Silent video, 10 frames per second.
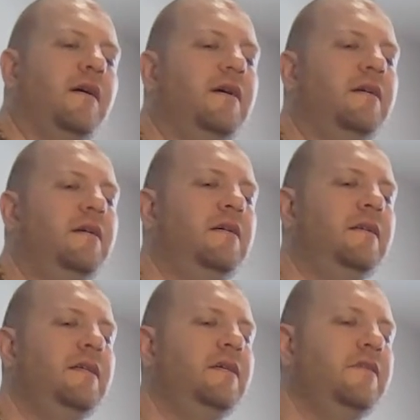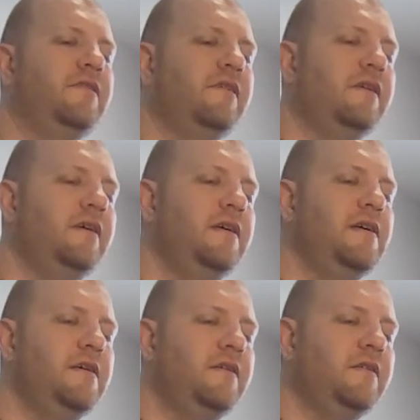Hare
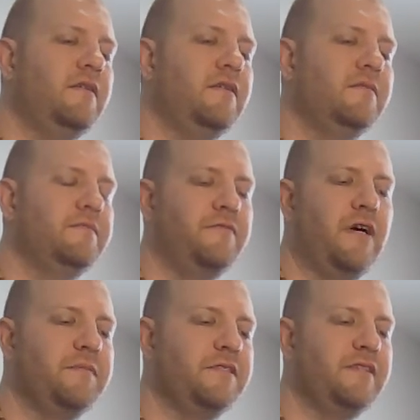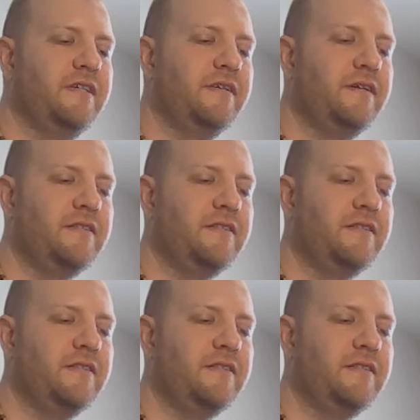or Rama, sorry.